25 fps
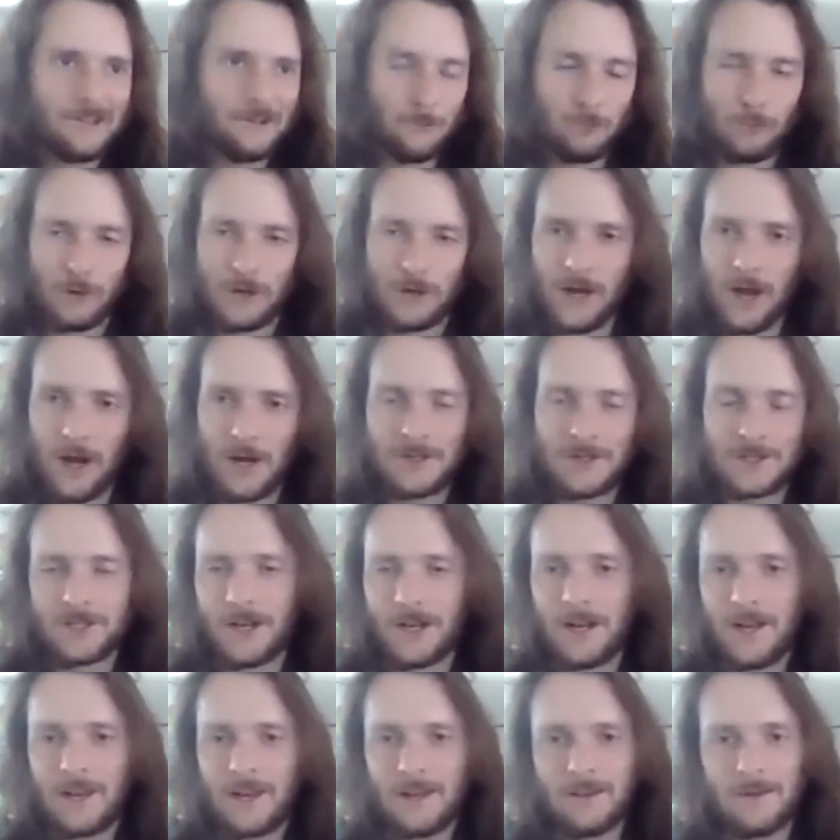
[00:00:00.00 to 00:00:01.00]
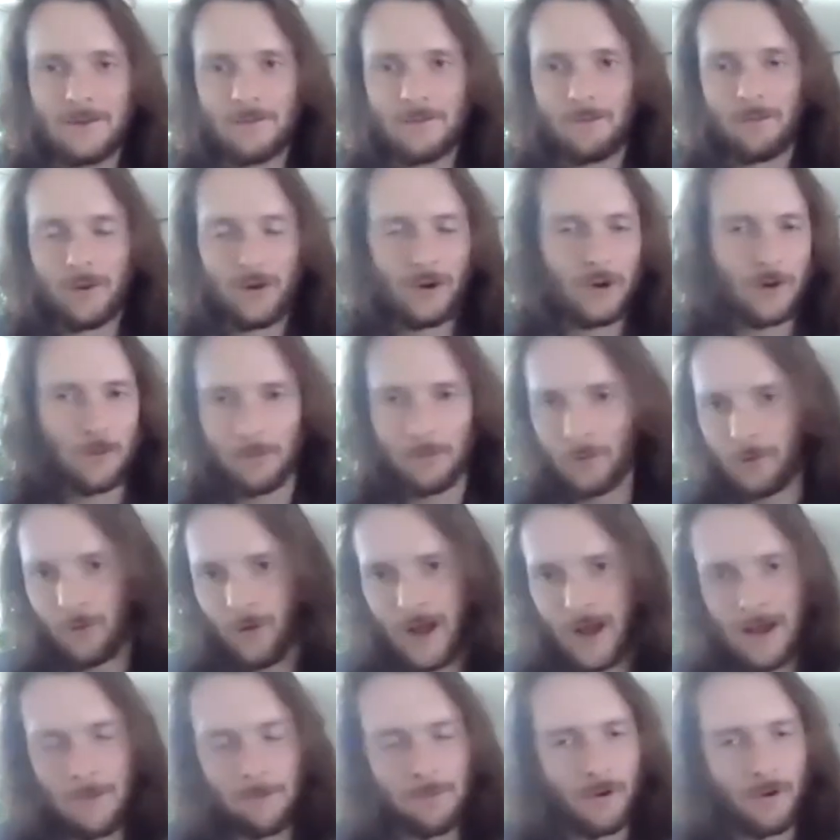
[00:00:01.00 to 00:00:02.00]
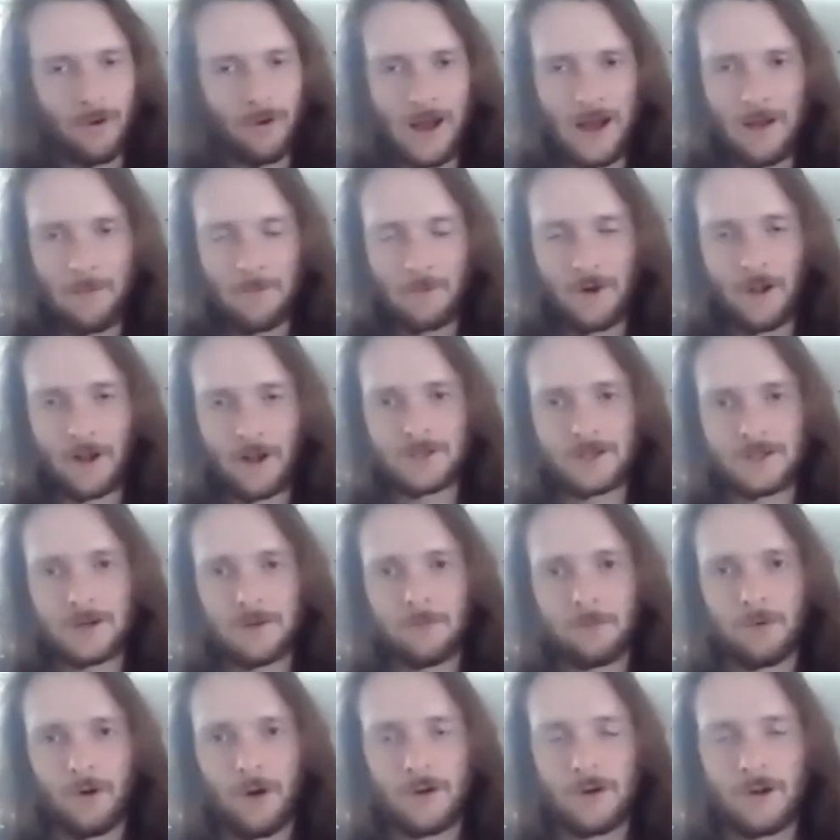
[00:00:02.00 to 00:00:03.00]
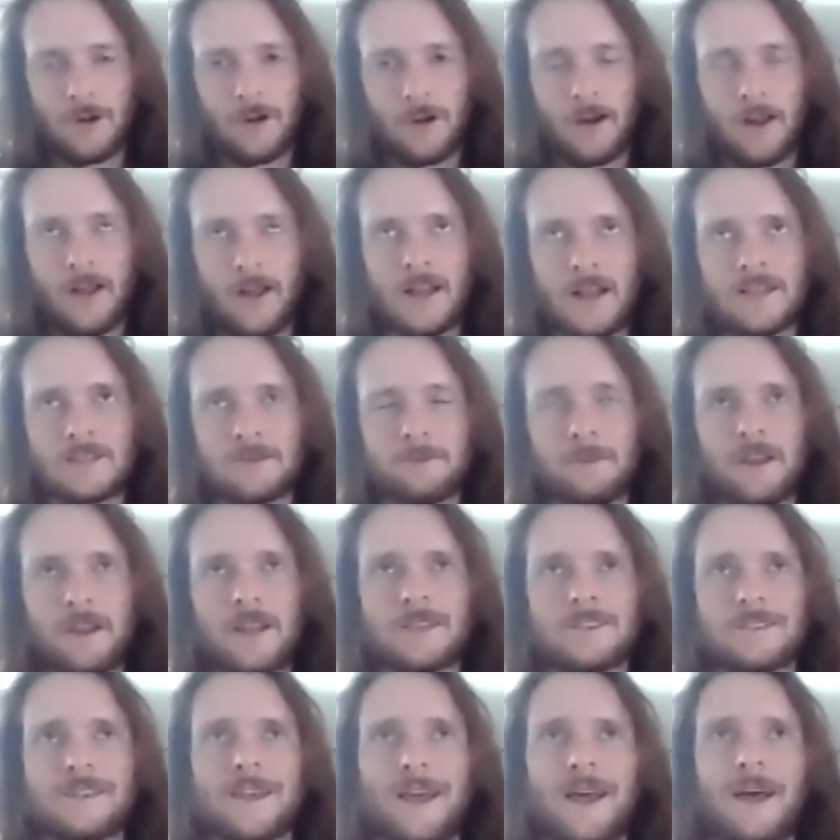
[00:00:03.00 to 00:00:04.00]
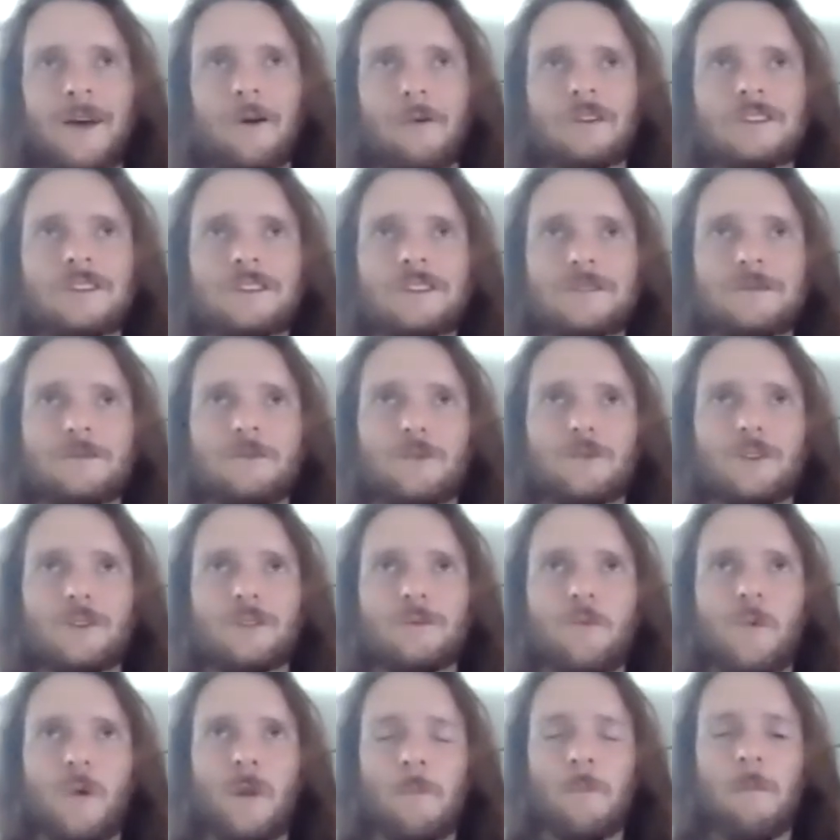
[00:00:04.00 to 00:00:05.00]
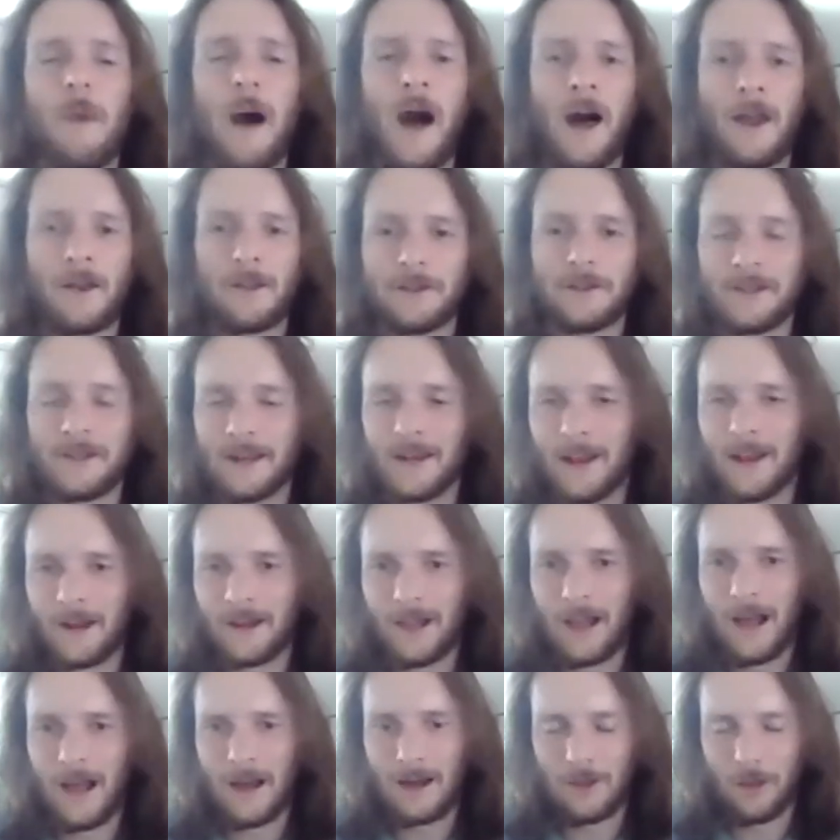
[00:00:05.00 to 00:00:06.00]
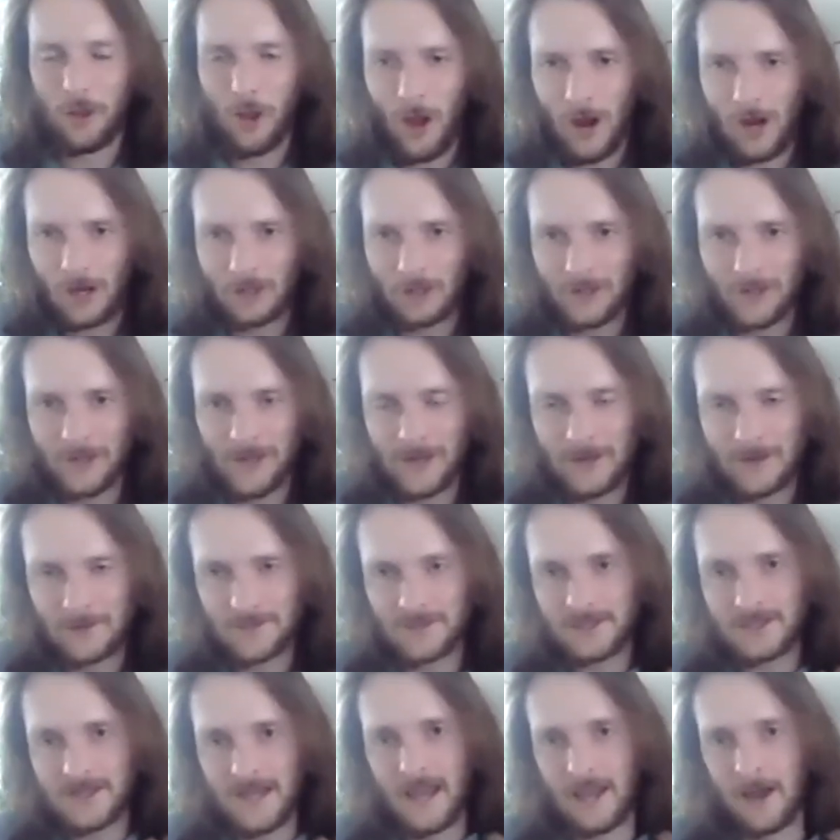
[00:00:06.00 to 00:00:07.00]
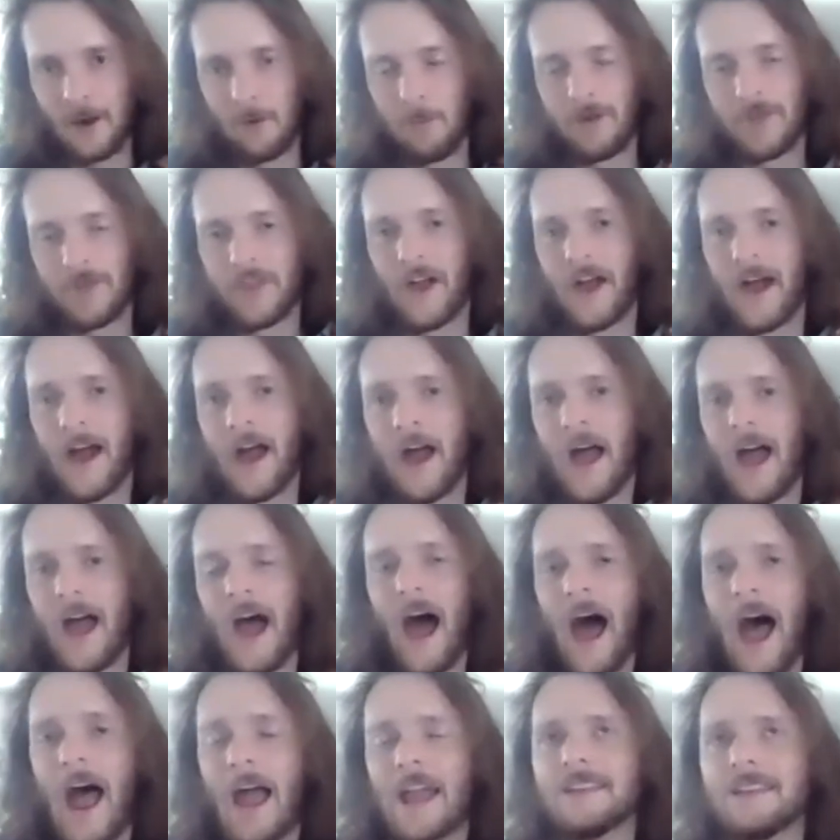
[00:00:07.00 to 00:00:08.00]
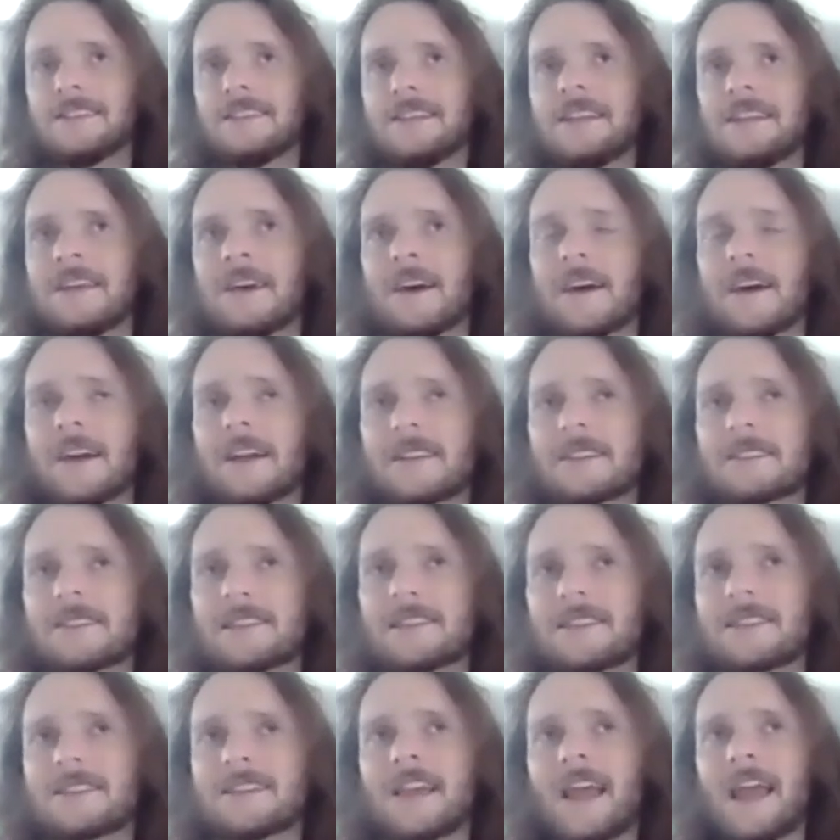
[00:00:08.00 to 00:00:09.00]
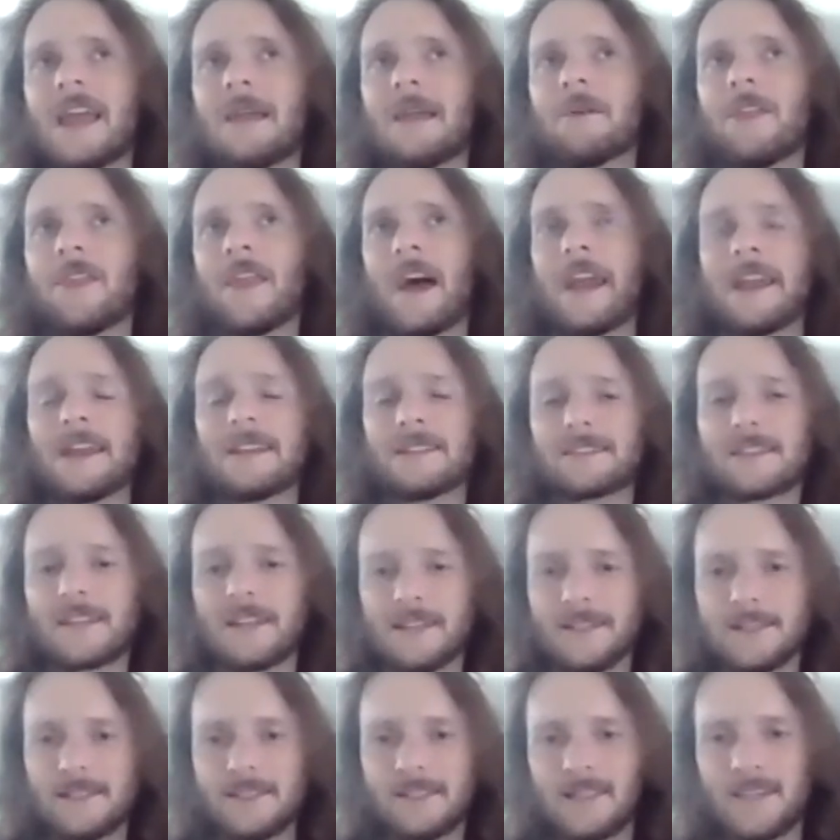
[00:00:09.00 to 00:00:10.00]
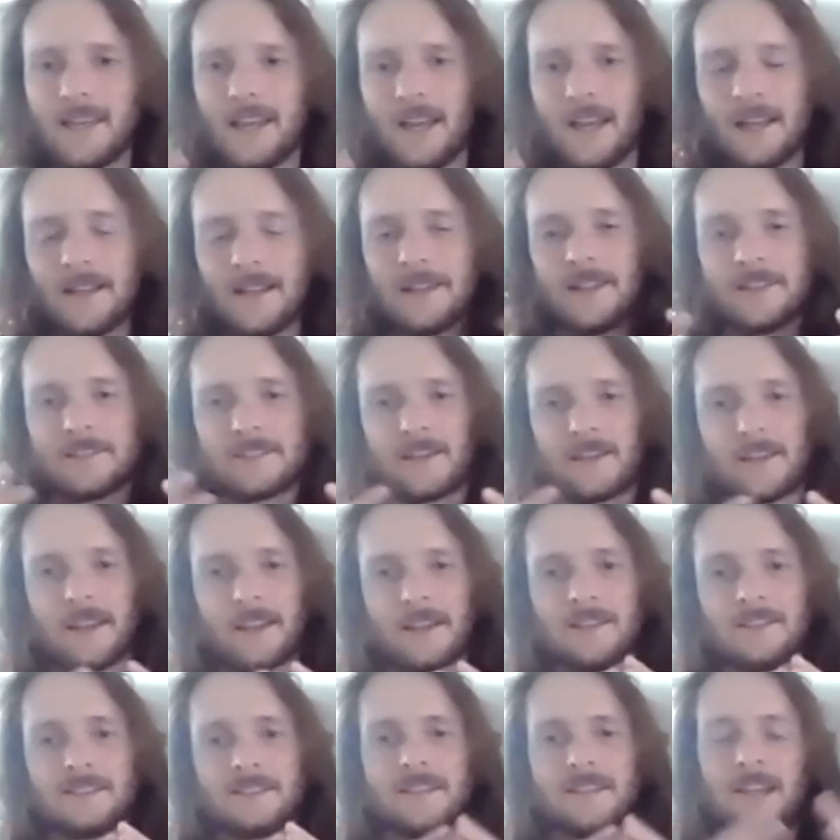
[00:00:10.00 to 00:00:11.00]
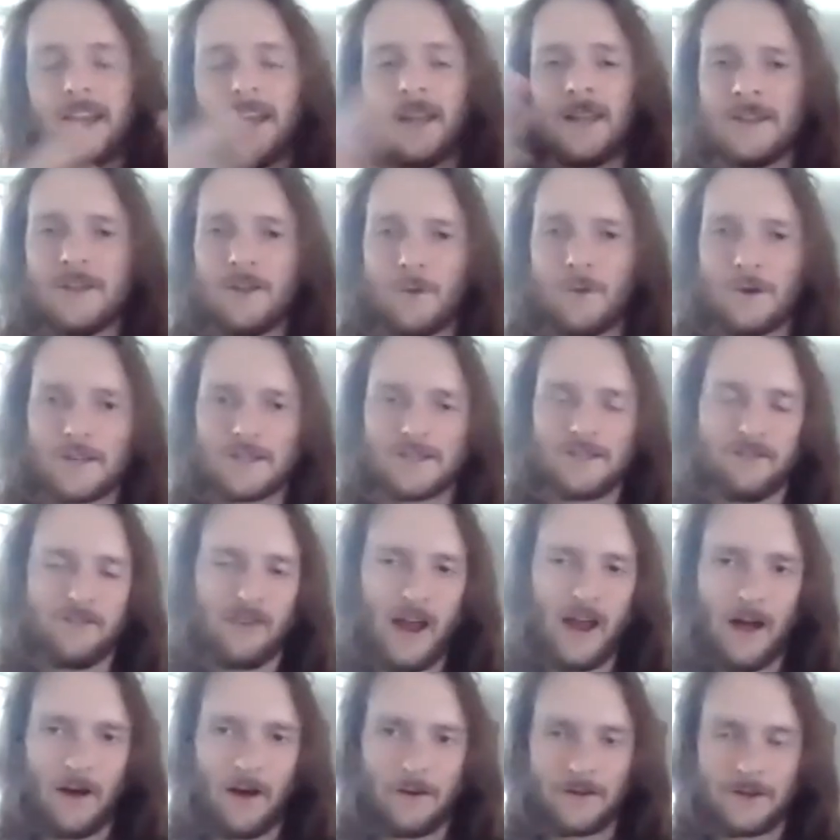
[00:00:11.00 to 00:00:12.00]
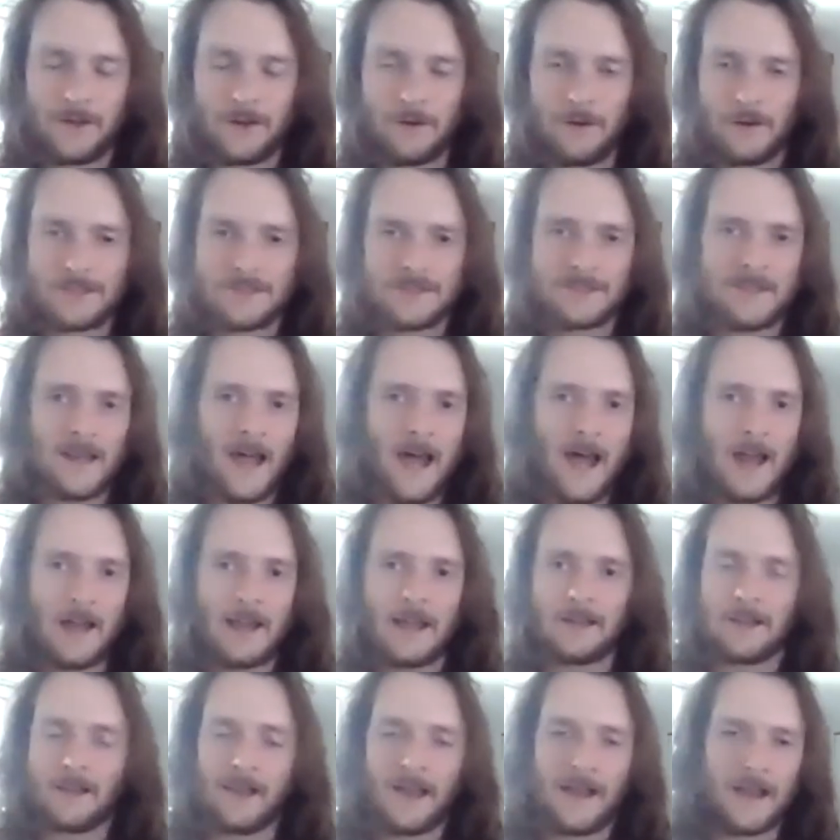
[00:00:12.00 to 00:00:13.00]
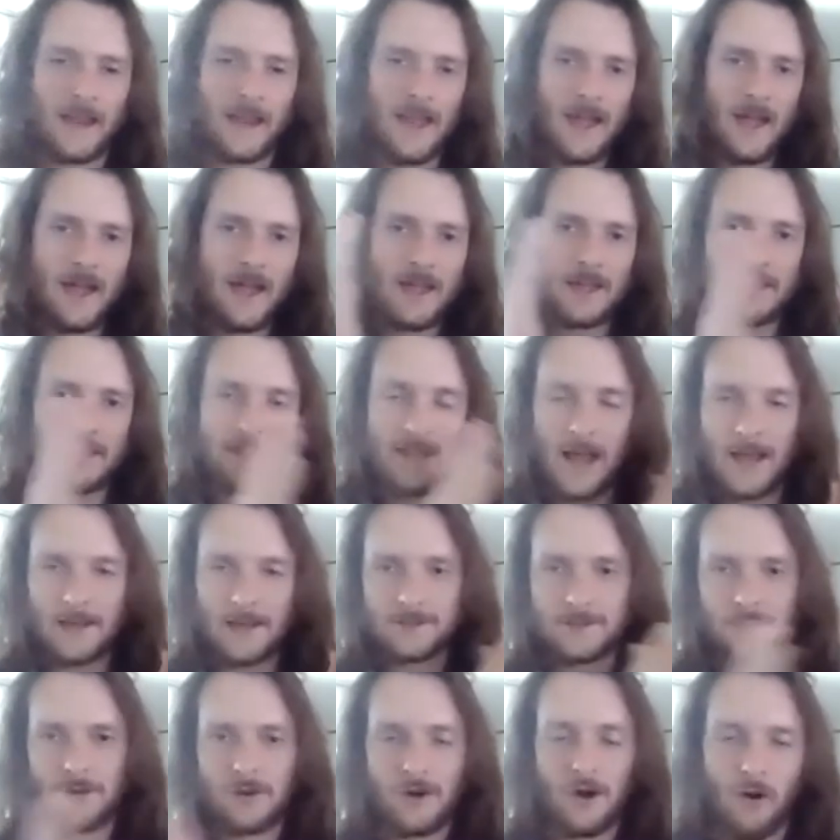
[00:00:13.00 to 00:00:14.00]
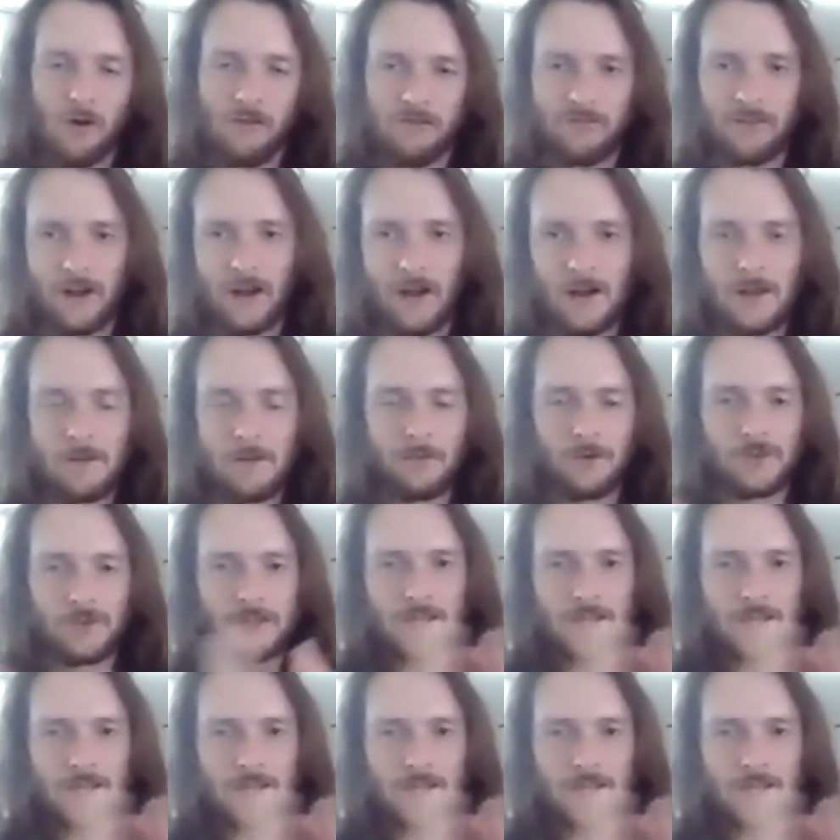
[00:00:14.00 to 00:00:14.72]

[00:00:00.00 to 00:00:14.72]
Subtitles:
reduction, per gram per gram reduction of proteinuria, is because we modeled it on a log linear scale. But the idea is the same in that it's a continuous value. It's not a like yes or no variable.